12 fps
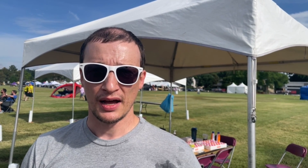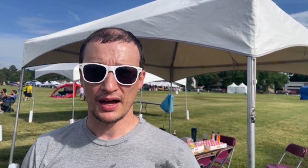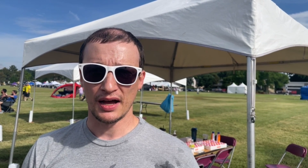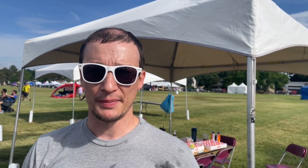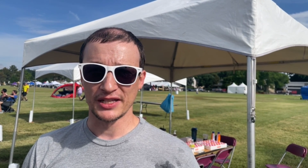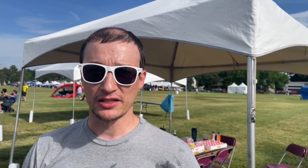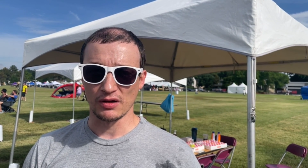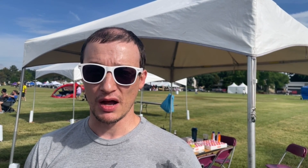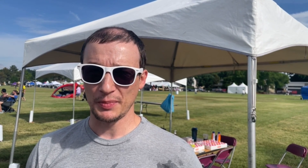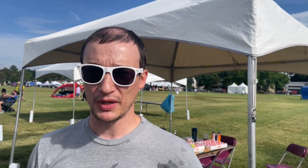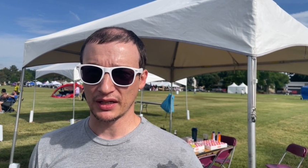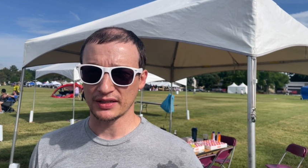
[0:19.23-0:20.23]
Um, and so
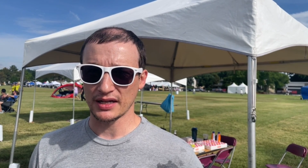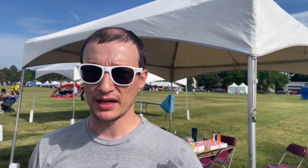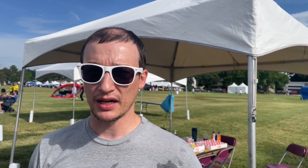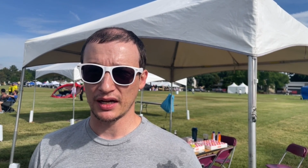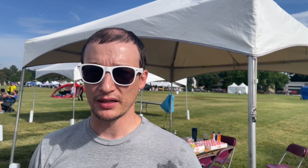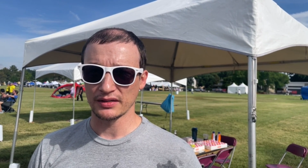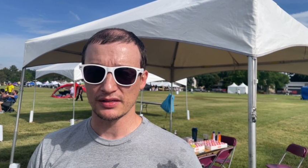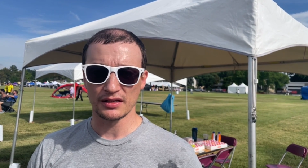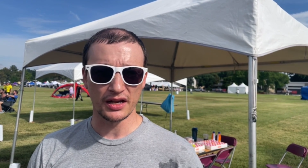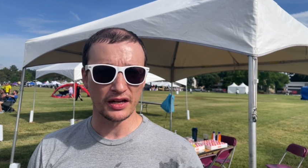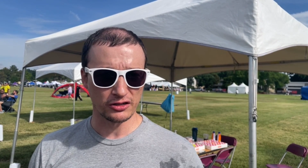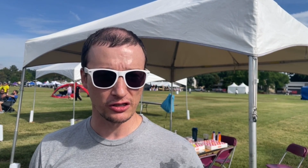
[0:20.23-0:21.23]
I picked uh,
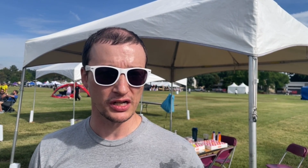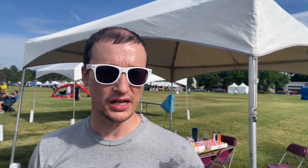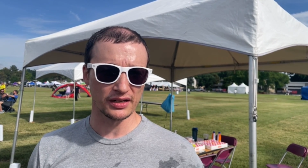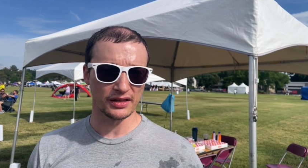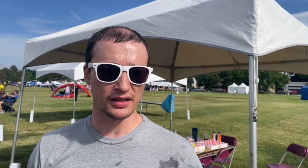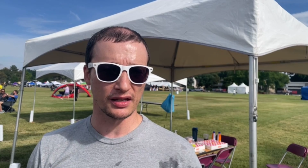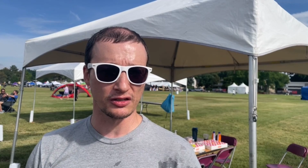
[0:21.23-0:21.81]
an entry into the